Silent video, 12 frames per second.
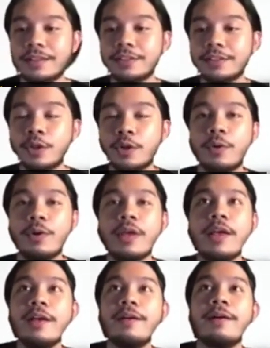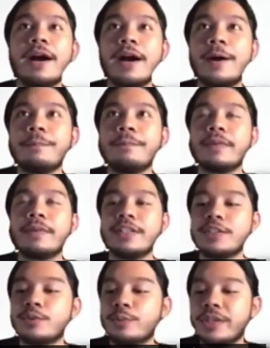So
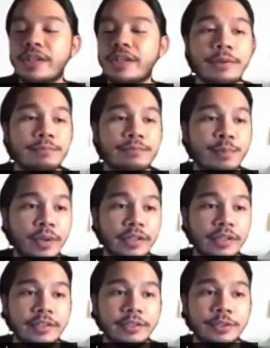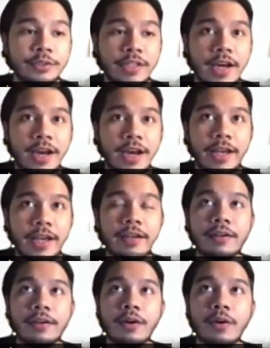it's really important to
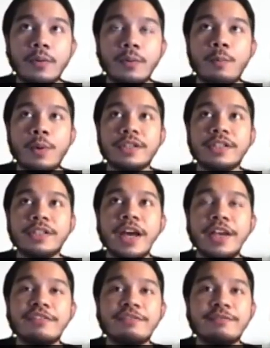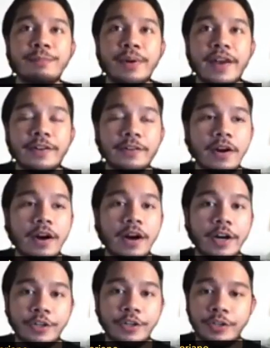tie what kind of brand
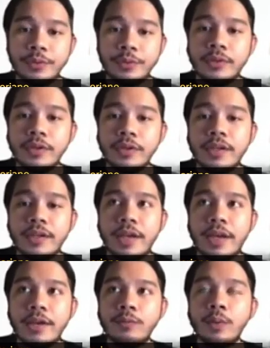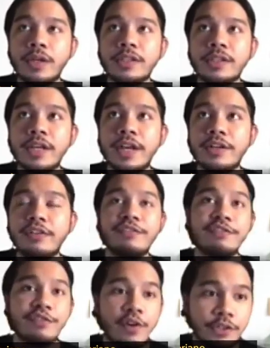are you and what kind of
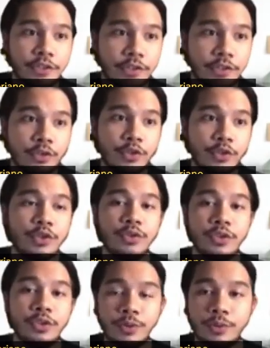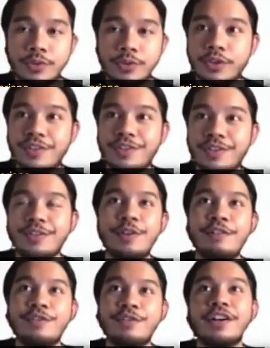font you should use.
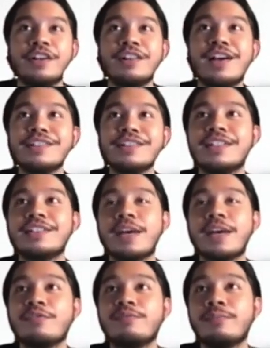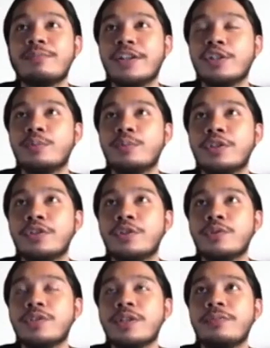If you're a classy type of brand, you wouldn't
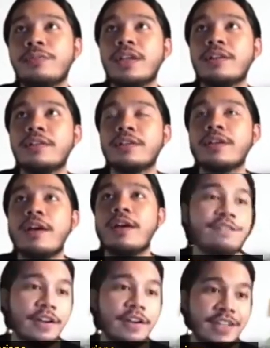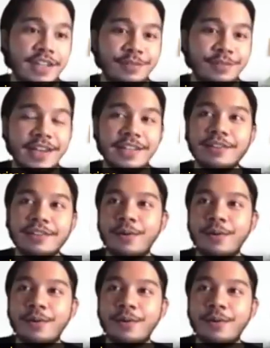use something funky, right?